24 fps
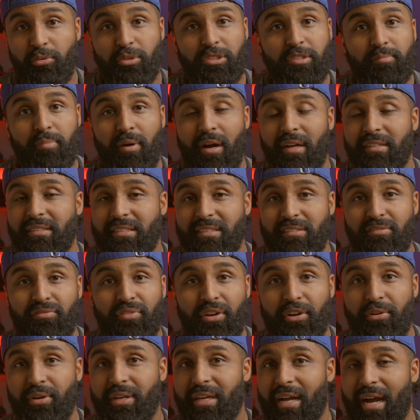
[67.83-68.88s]
responsive,
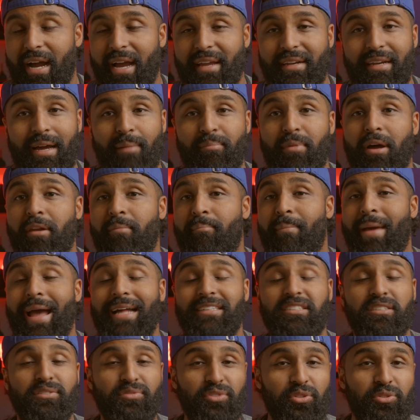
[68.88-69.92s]
very kind. I'm not a
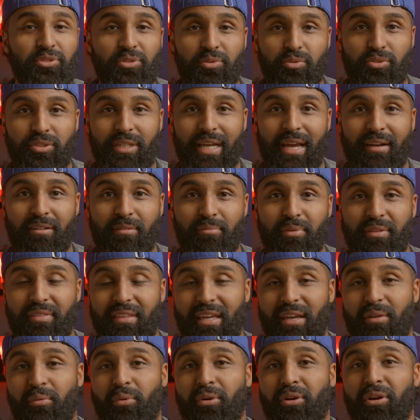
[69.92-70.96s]
massive YouTube channel, but
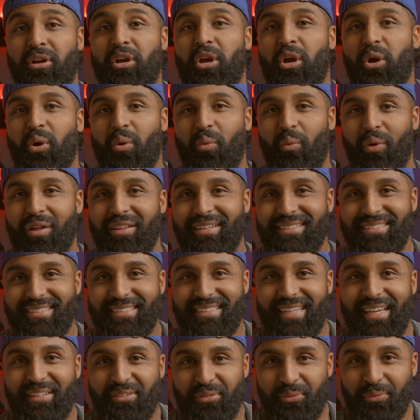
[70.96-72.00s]
they were willing to
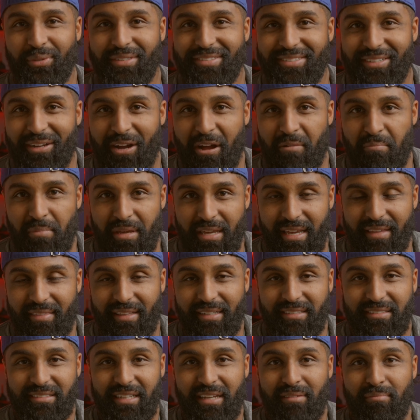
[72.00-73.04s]
take the risk on me and they
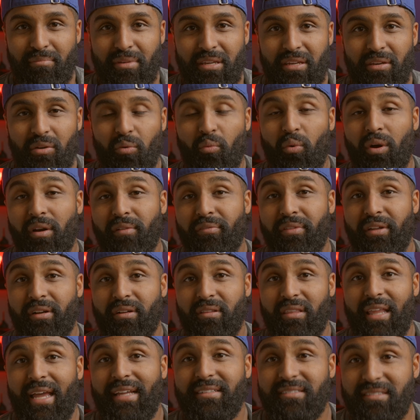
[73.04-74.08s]
sent me one of their
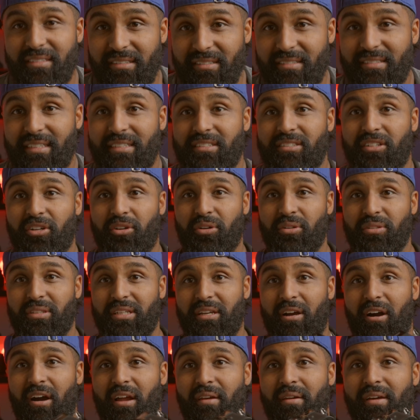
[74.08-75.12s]
lenses. It's
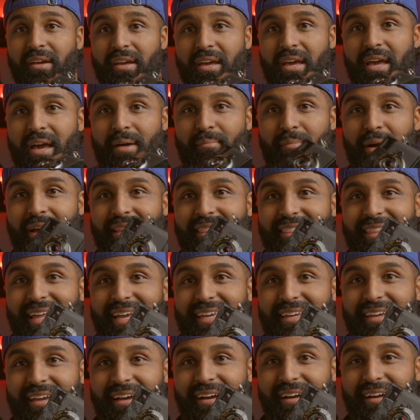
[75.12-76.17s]
currently on my
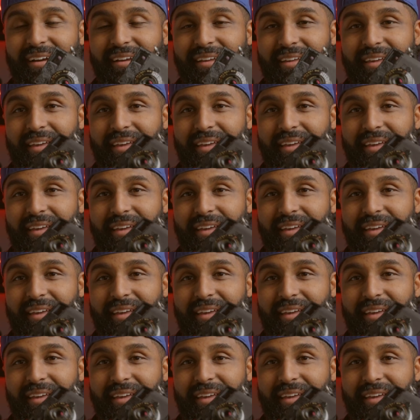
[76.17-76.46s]
Leica